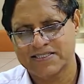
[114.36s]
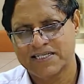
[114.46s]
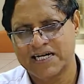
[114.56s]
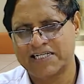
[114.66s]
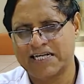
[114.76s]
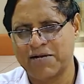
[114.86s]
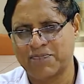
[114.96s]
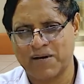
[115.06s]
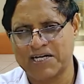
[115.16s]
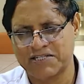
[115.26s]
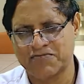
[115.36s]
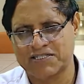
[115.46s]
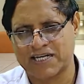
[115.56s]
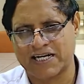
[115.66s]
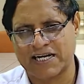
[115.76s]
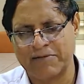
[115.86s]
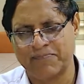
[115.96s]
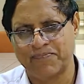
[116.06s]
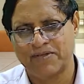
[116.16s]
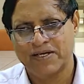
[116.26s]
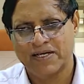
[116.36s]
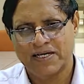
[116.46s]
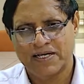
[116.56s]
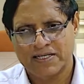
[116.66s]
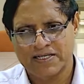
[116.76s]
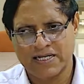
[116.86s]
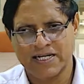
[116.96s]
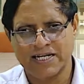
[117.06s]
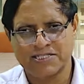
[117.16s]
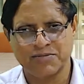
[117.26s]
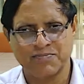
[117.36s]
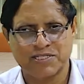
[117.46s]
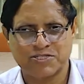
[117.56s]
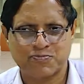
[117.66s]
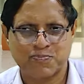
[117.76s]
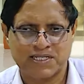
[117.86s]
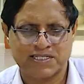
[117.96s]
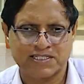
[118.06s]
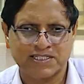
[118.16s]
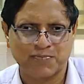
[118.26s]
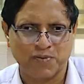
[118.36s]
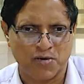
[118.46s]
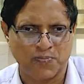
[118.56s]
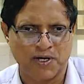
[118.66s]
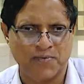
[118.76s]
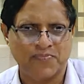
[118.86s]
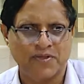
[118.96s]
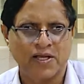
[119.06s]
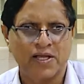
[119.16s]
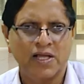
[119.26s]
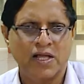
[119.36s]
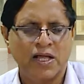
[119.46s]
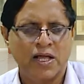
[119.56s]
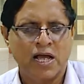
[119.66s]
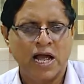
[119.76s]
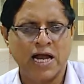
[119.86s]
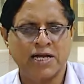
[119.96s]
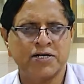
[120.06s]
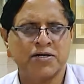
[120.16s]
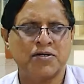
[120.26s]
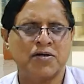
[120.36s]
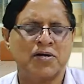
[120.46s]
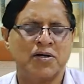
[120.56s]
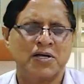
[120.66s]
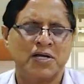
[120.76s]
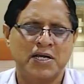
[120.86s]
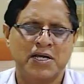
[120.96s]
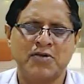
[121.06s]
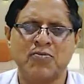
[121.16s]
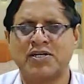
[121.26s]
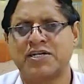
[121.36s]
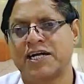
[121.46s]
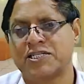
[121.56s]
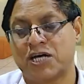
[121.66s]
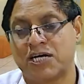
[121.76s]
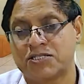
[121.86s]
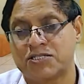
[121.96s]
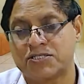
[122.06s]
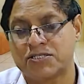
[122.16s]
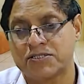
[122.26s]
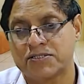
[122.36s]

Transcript: Entire party was under him. The leadership is presented proper, and he wanted a chance